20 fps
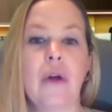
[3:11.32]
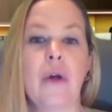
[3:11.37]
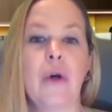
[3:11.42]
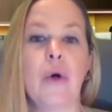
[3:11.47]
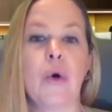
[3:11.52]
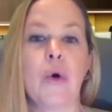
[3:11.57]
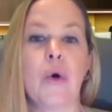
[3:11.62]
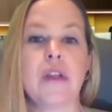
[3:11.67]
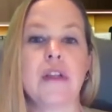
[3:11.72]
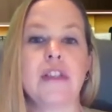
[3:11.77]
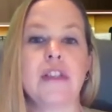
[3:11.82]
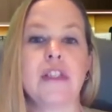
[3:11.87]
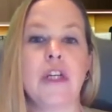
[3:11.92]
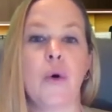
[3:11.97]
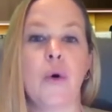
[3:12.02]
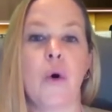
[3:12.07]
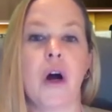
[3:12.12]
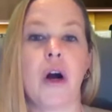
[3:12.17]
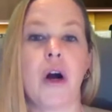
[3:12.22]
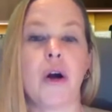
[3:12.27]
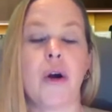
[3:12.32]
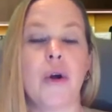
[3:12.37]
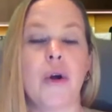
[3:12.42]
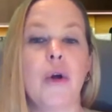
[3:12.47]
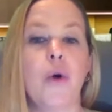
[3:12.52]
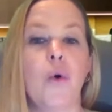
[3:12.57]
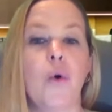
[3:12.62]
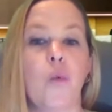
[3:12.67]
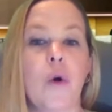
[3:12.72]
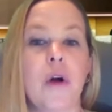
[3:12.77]
or the DOR
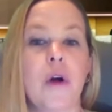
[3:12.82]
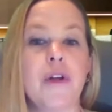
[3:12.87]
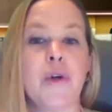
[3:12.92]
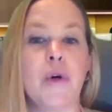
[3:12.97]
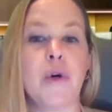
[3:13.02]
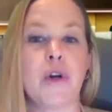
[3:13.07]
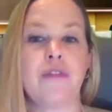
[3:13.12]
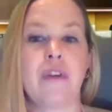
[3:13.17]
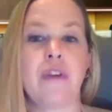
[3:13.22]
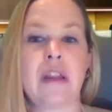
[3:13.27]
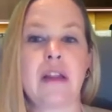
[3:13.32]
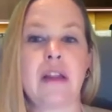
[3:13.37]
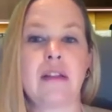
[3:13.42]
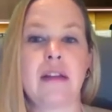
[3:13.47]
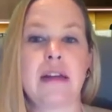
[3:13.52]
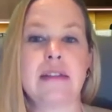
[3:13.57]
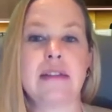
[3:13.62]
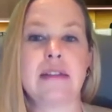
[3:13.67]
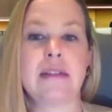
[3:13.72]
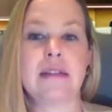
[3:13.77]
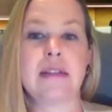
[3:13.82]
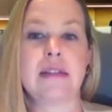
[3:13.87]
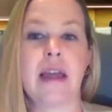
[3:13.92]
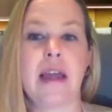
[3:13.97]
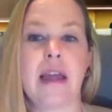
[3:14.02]
will notify the licensing